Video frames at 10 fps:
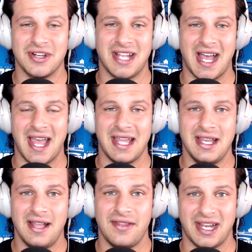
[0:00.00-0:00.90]
guy
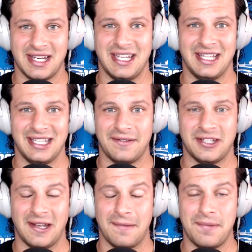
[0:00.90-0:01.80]
that can hit left
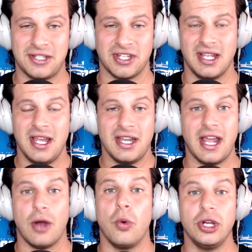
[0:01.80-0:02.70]
handed pitching.
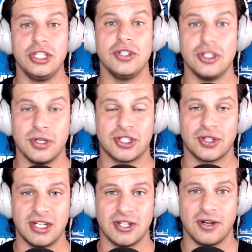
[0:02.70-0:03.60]
Now, what do you do with
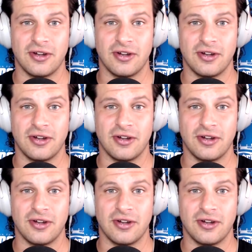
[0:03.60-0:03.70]
Trea Turner